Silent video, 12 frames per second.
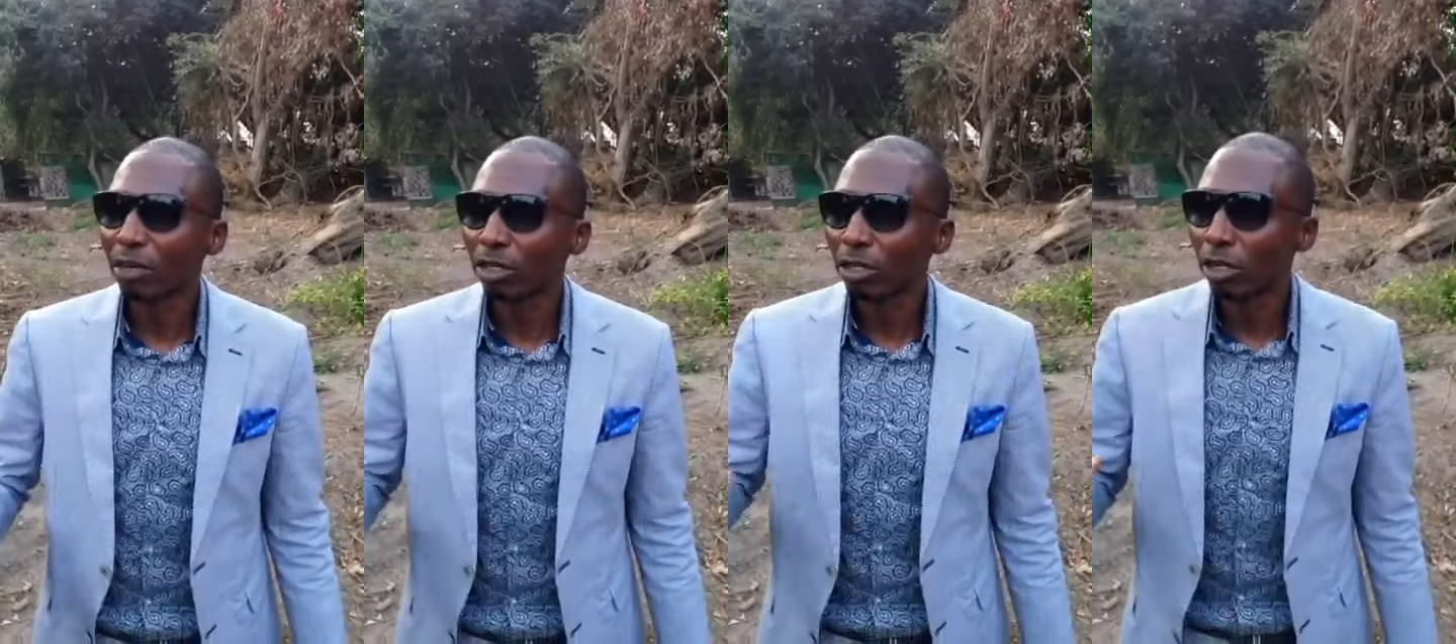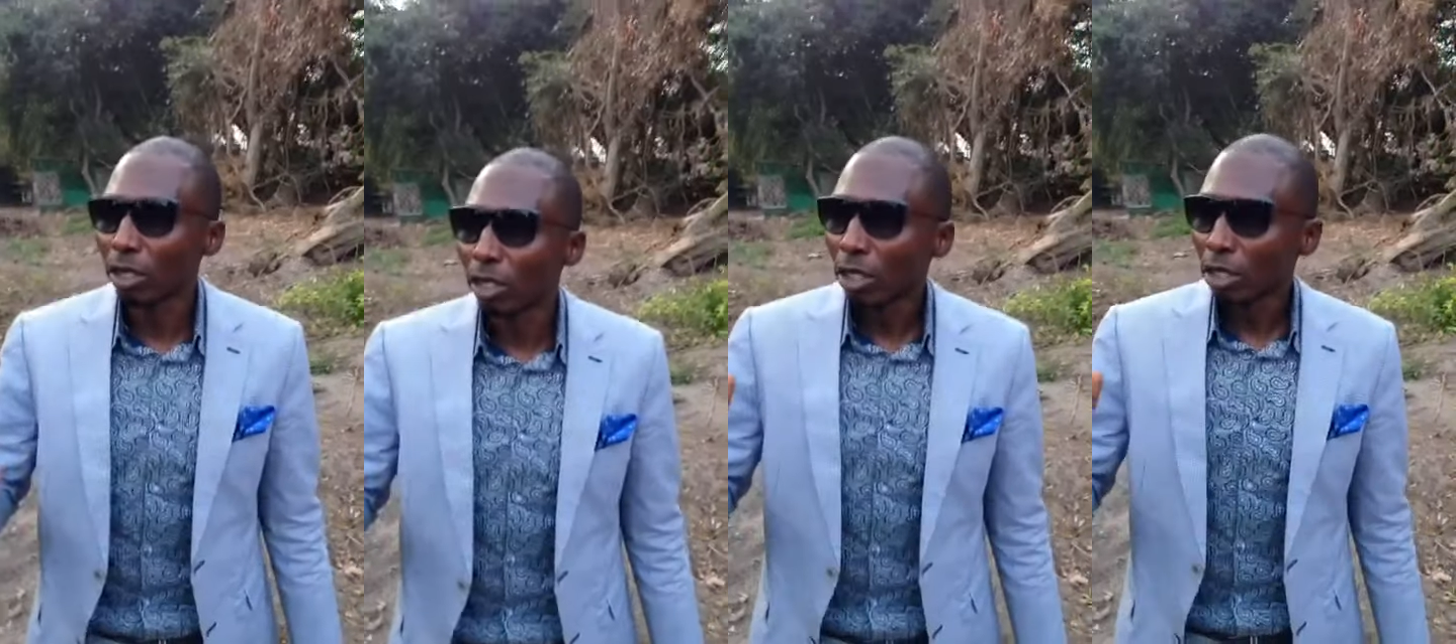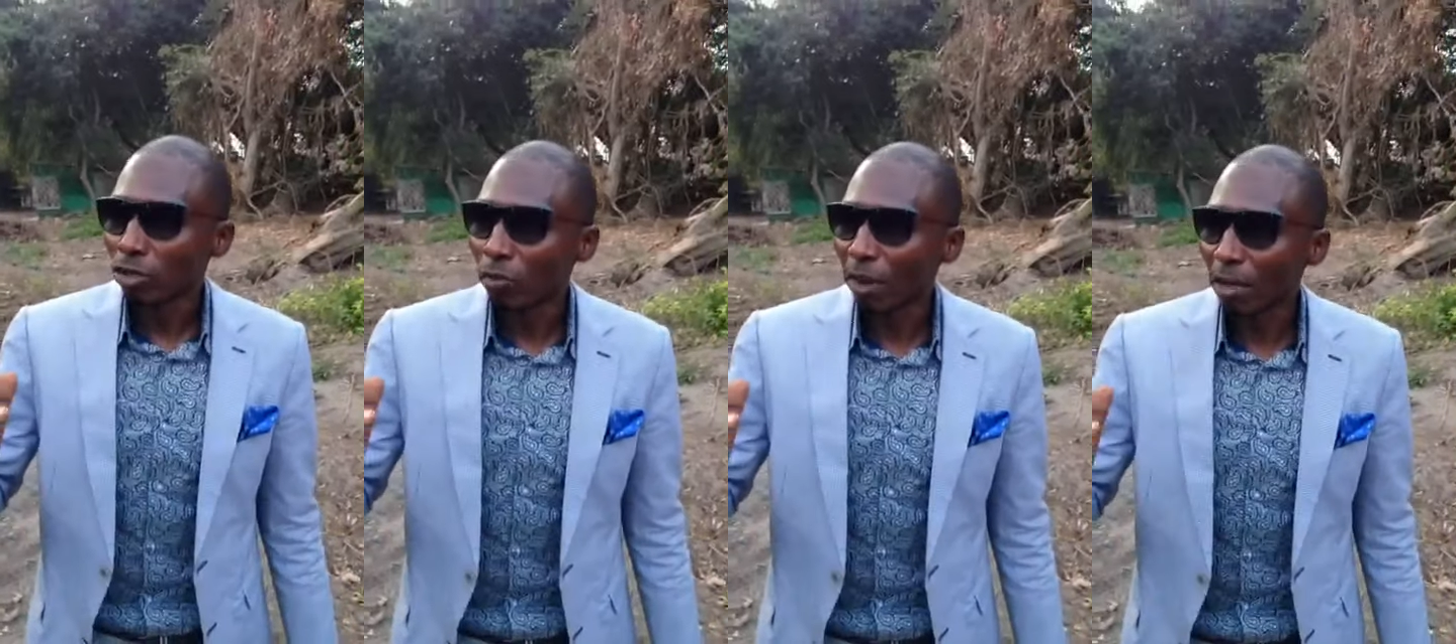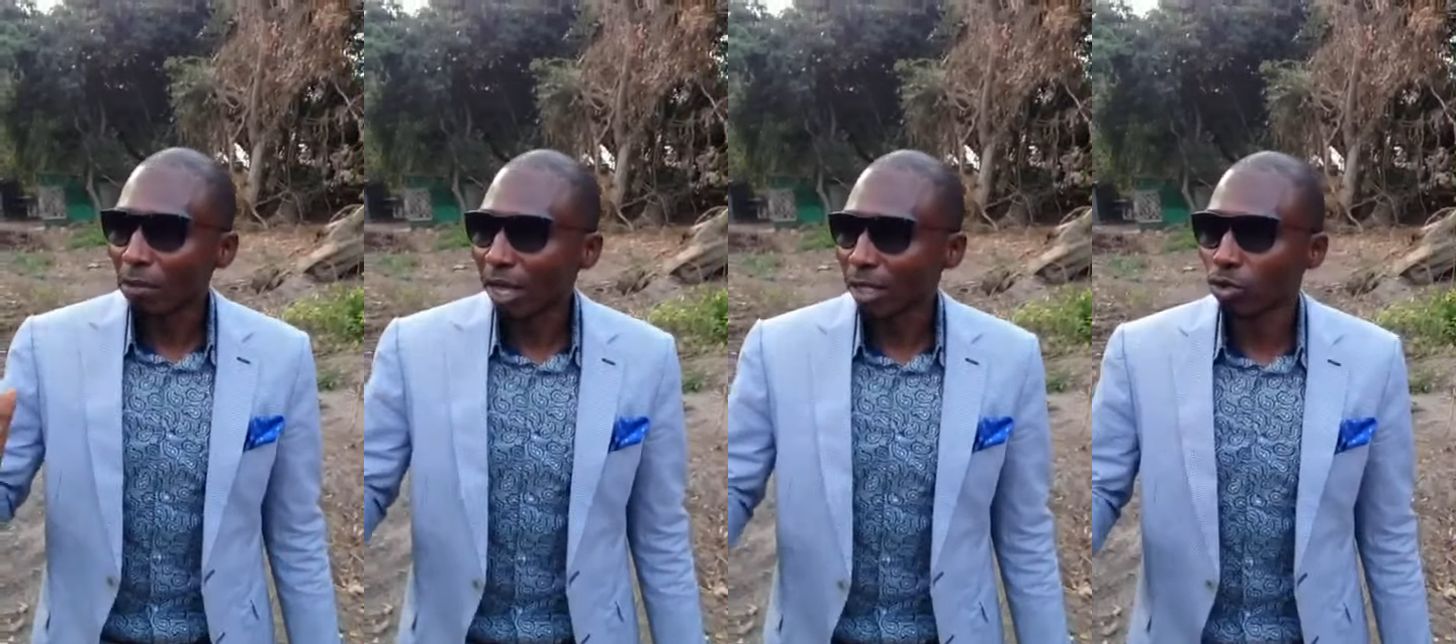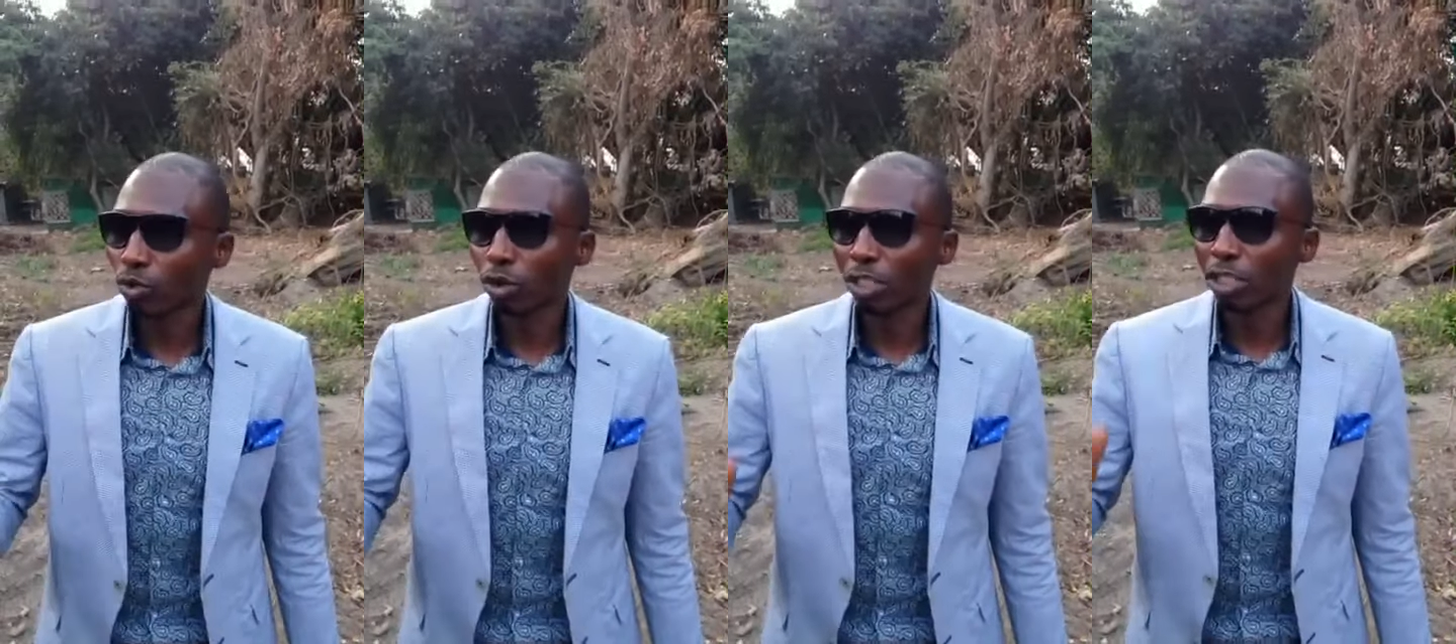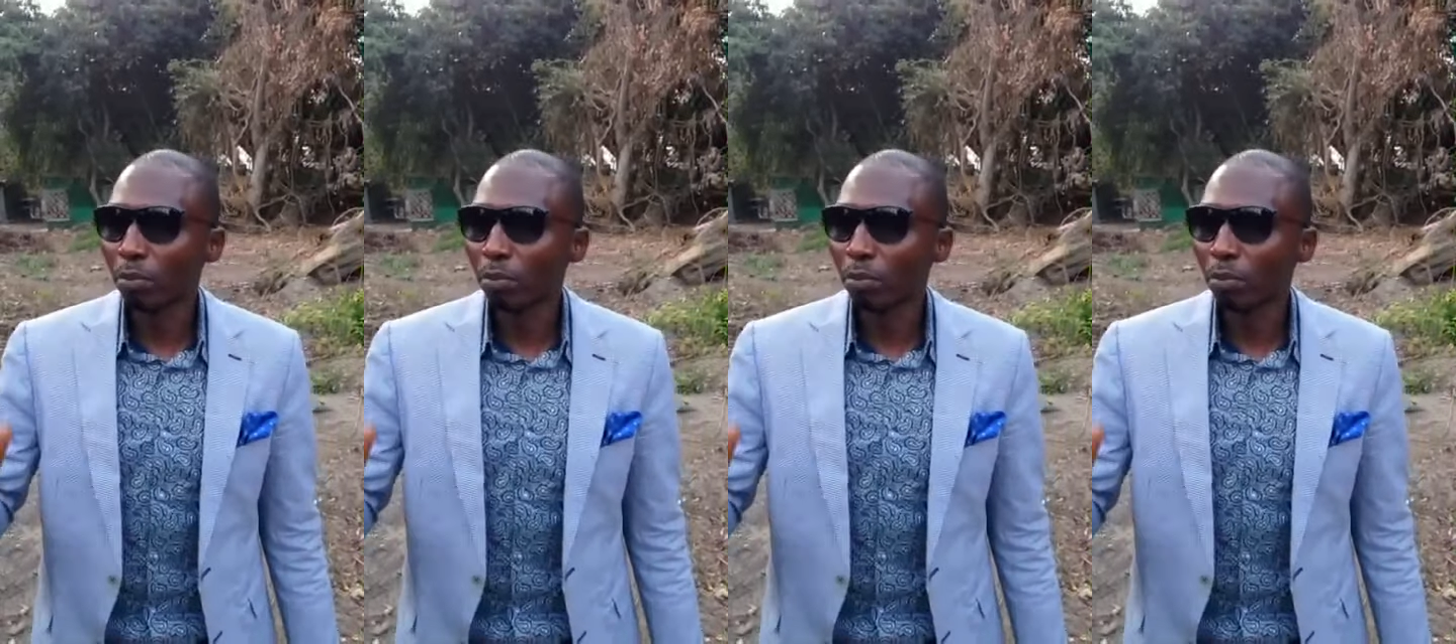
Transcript: But no, to make matters worse,